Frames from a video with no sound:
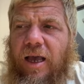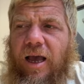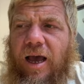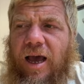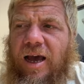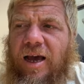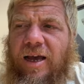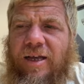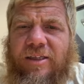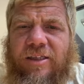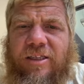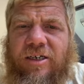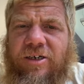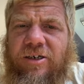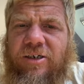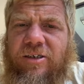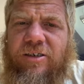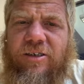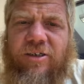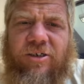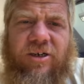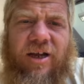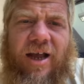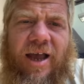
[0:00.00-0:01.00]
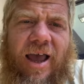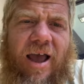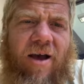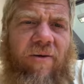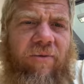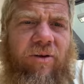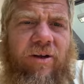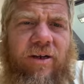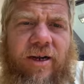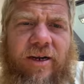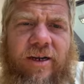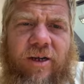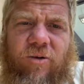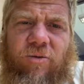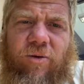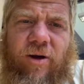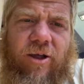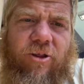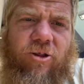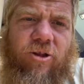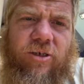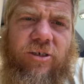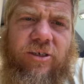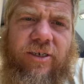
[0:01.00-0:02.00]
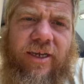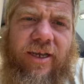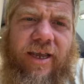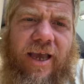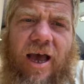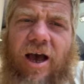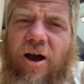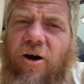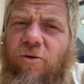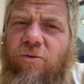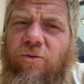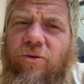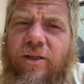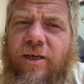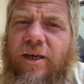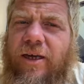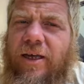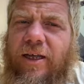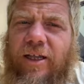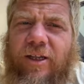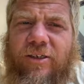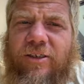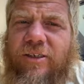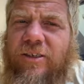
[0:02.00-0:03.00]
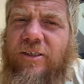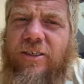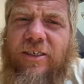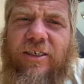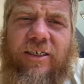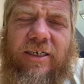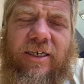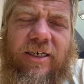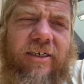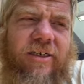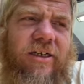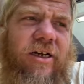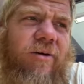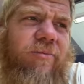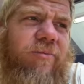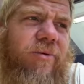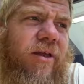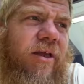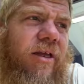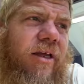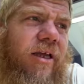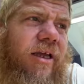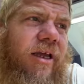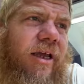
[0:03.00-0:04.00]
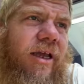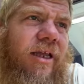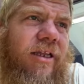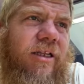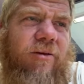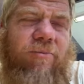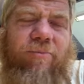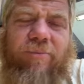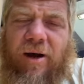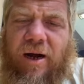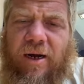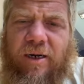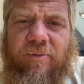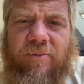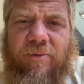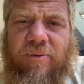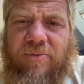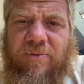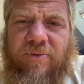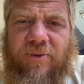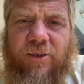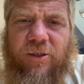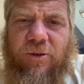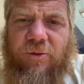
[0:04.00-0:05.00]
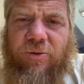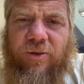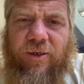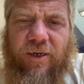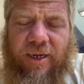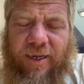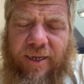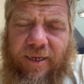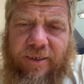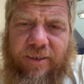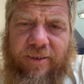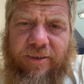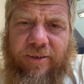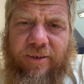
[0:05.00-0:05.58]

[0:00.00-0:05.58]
Uh, there, there. I have a lot of questions. Like, how the hell does he end up at the bottom of his own lake?